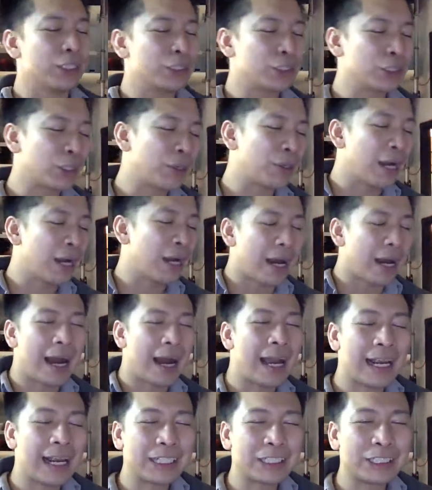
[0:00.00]
So
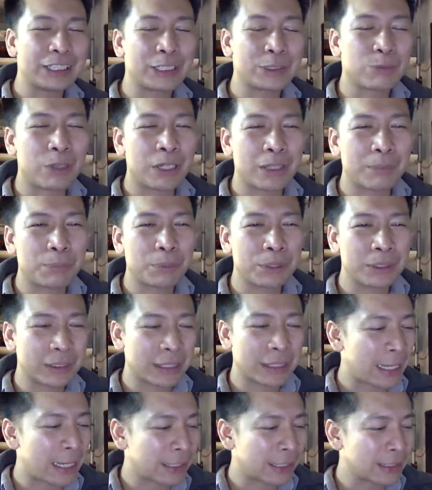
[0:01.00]
I actually just want to put
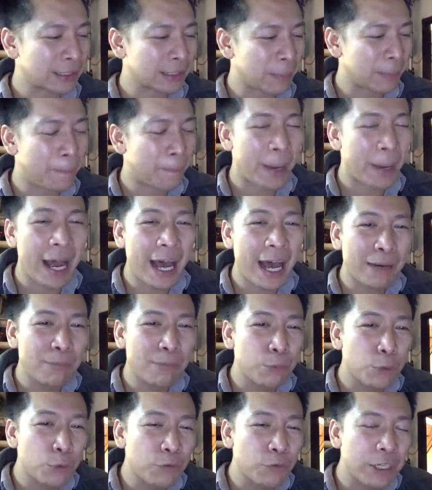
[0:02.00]
that because it's a bad
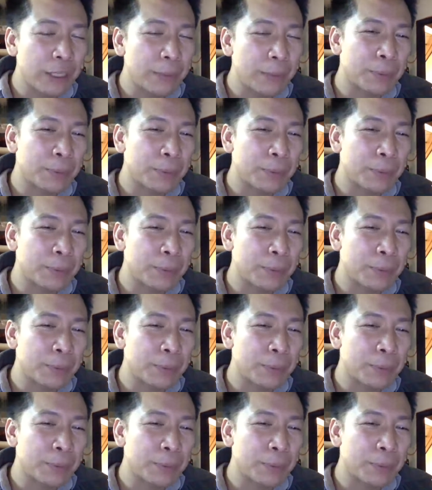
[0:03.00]
movie,